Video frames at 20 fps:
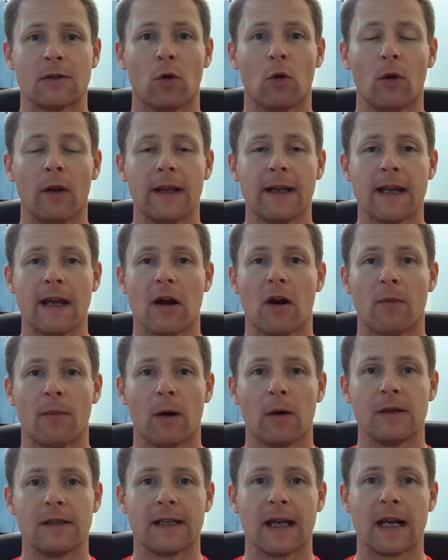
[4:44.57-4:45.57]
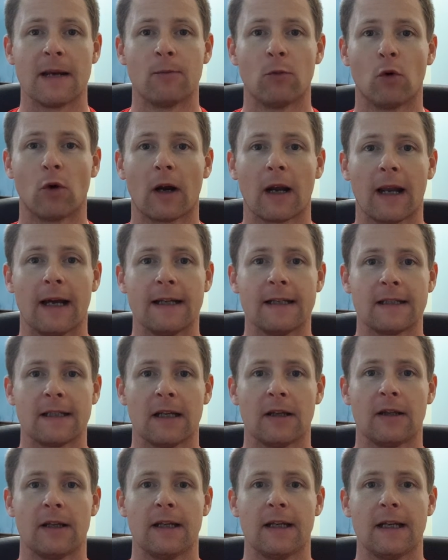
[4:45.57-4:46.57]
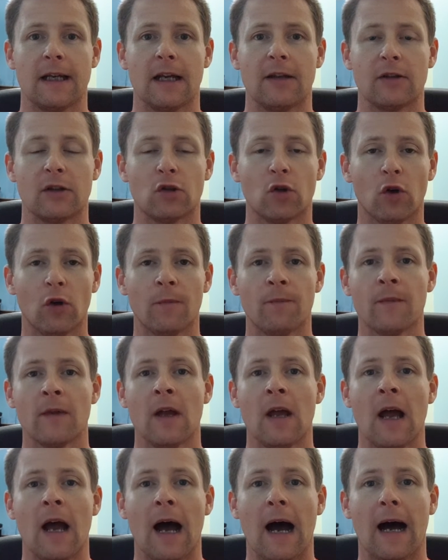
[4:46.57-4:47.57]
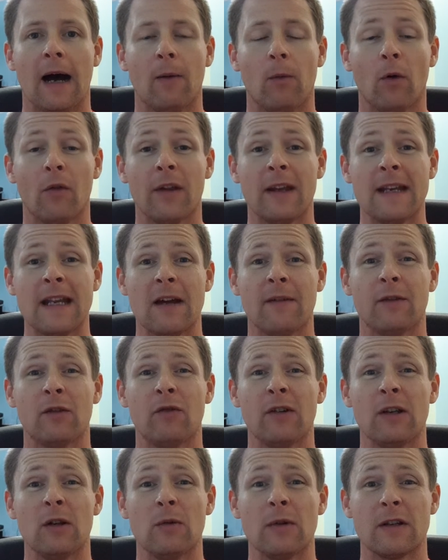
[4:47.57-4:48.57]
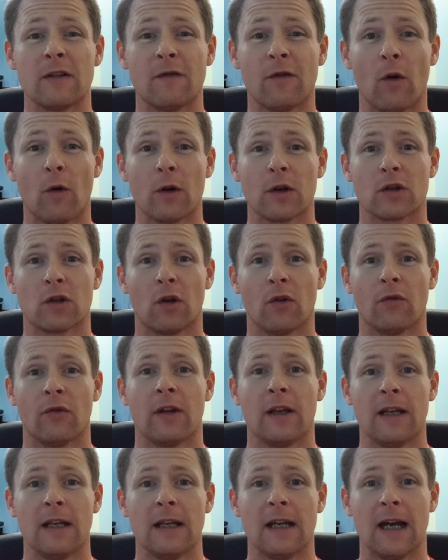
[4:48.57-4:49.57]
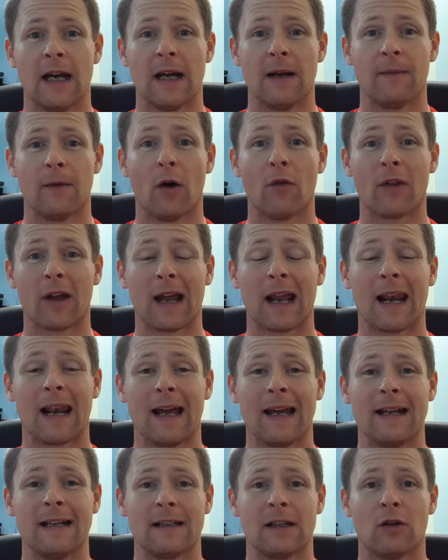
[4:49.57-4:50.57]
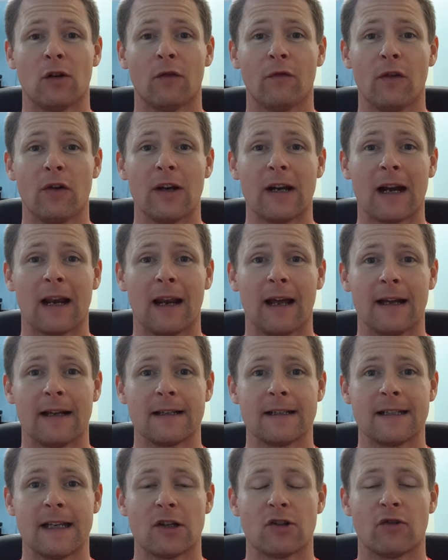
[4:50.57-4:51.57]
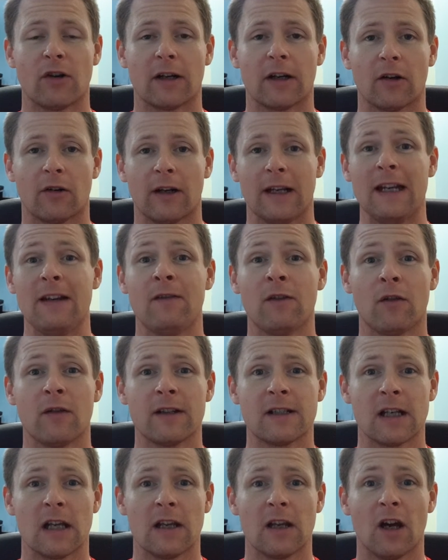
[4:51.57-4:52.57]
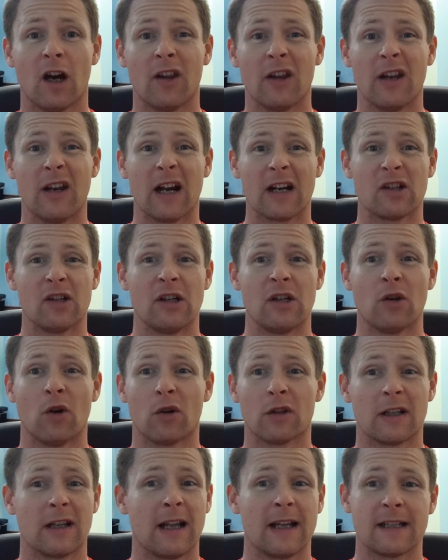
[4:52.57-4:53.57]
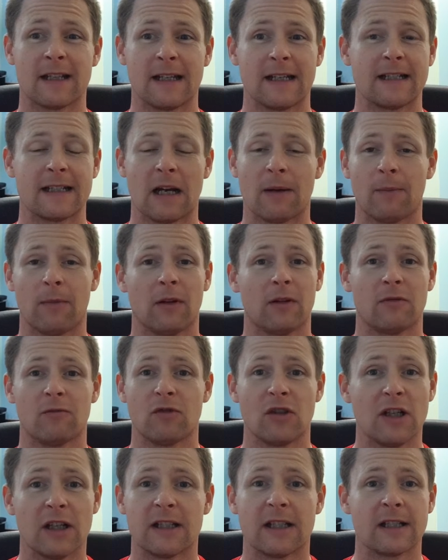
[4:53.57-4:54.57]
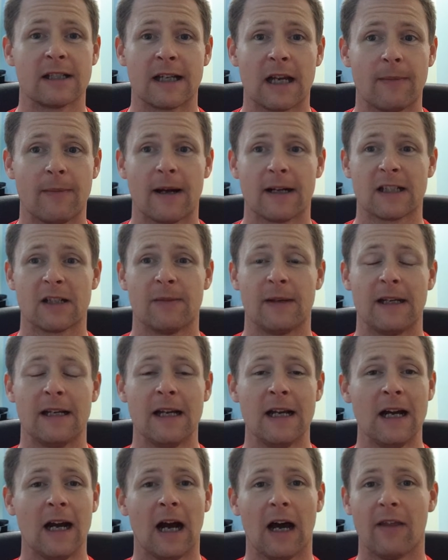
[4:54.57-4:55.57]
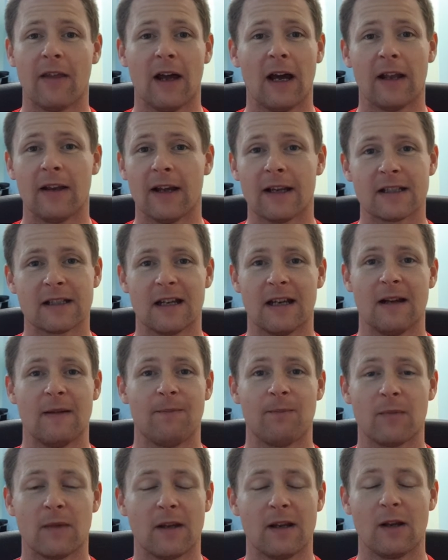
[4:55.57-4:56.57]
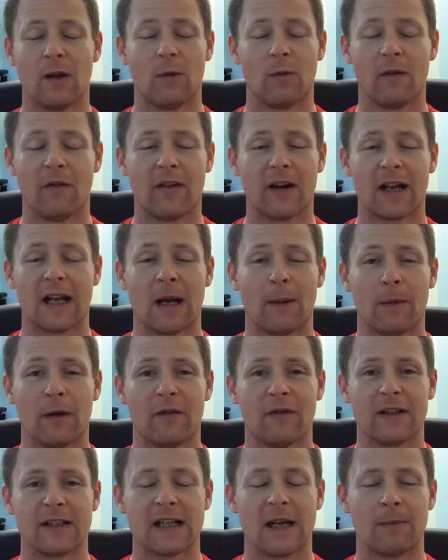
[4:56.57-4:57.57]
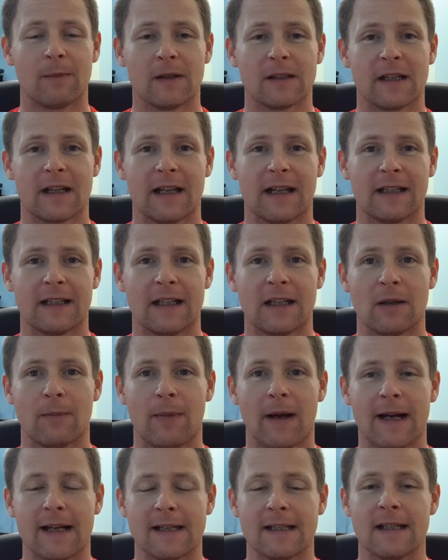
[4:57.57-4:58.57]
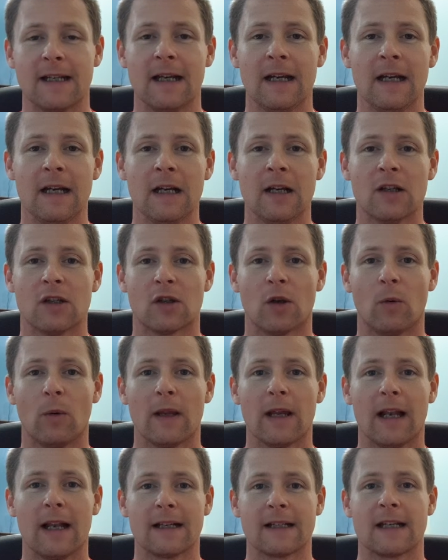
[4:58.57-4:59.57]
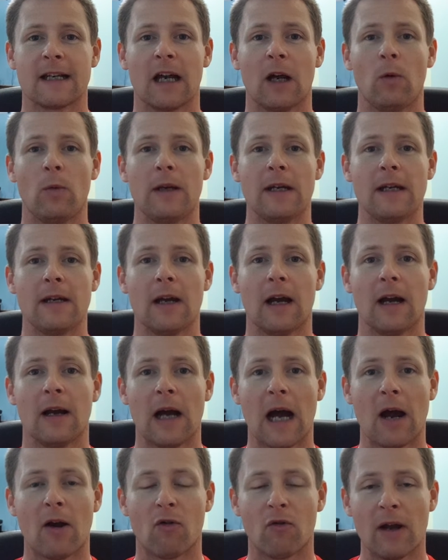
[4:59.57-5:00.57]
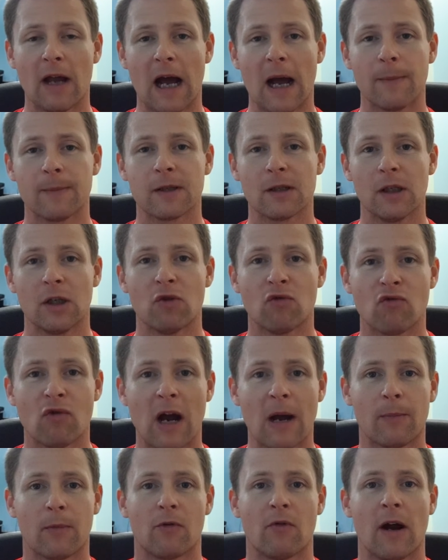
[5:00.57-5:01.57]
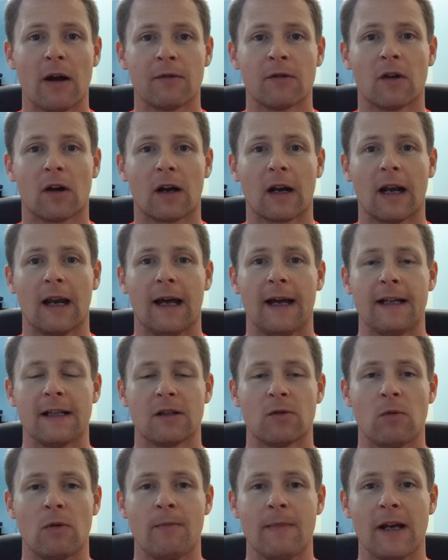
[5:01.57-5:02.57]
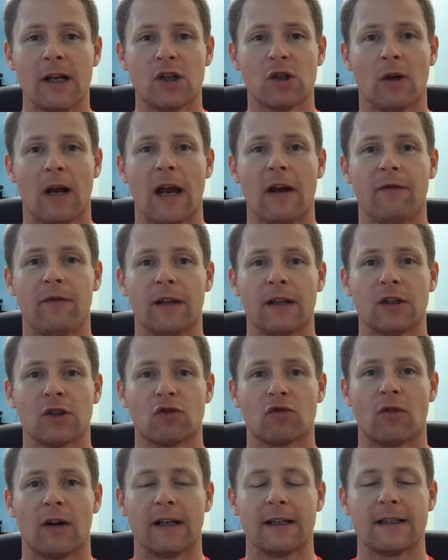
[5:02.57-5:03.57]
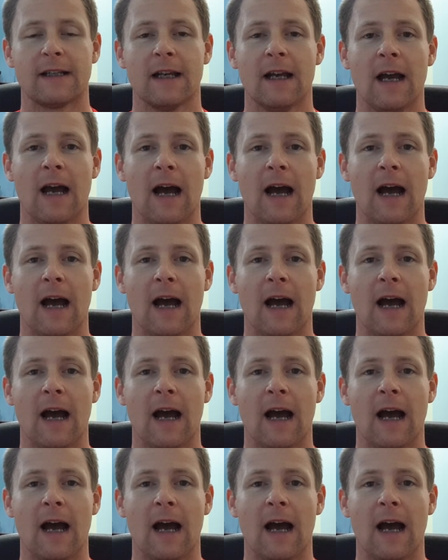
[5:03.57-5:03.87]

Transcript: All they care about is getting more clients in the door, and what they never really do is focus on the client. They're not very client centric. Okay, even though they say they are, they're actually not. And that's an example. She just doesn't get back to me, and that's I've had a couple of examples of that in the past. So with Alex and I, we absolutely wrap around our clients. We make sure everything is right.